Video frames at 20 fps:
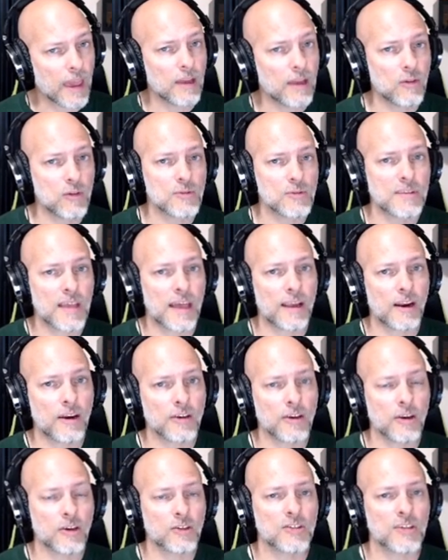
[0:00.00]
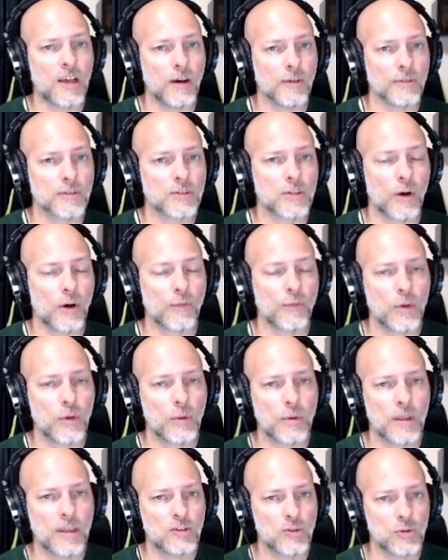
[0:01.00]
use that on yourself. So, if you
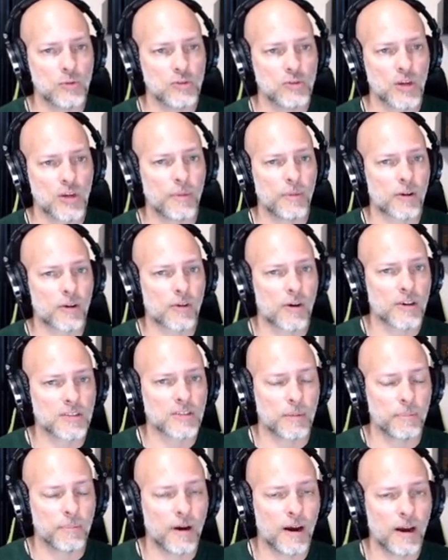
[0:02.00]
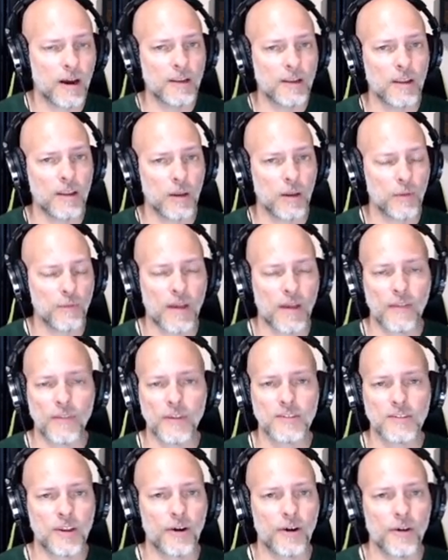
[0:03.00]
need to jump across a pond and you've got
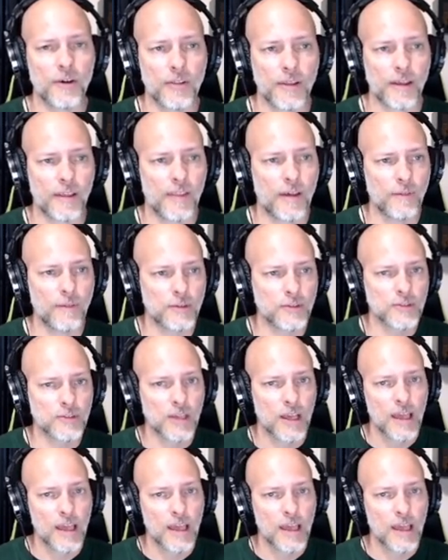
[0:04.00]
this at early levels,